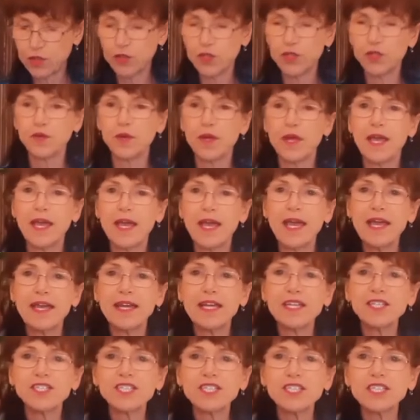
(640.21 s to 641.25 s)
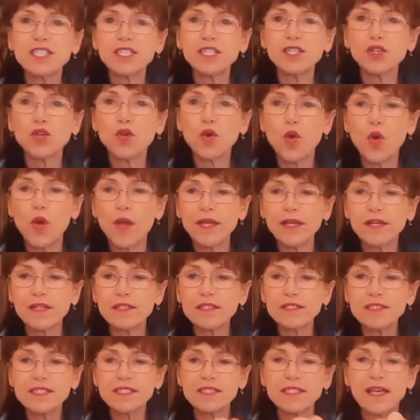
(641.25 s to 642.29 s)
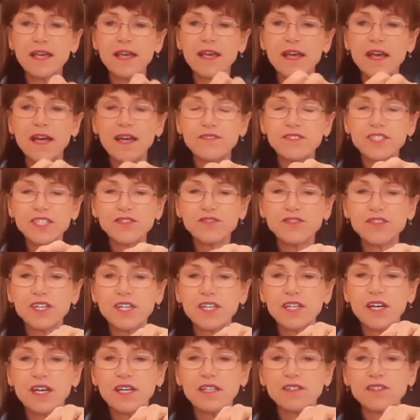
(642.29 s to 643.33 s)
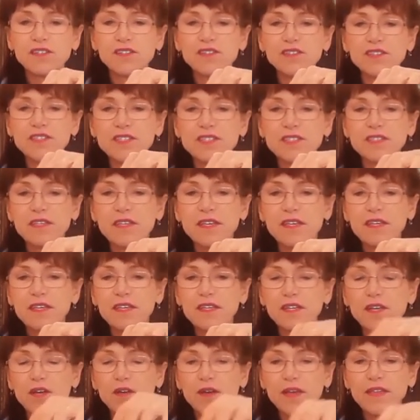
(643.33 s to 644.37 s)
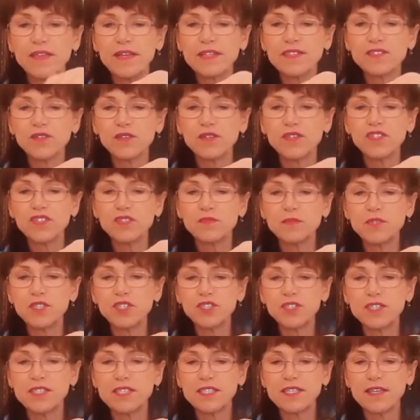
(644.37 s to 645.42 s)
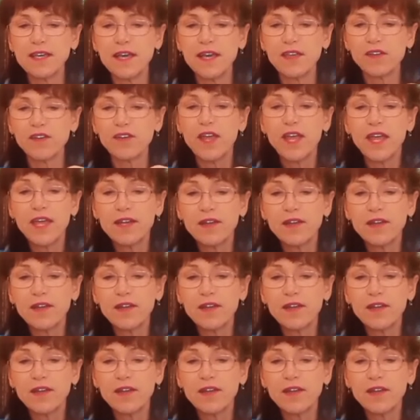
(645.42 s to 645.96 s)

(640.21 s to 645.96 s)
you. And I just did coils of different colors you know, and then sort of smush it together.